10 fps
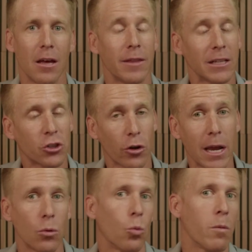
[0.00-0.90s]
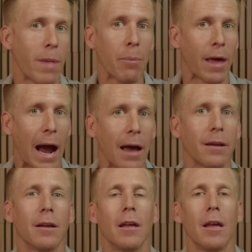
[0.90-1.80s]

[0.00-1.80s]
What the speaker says: That's great, we'll map that,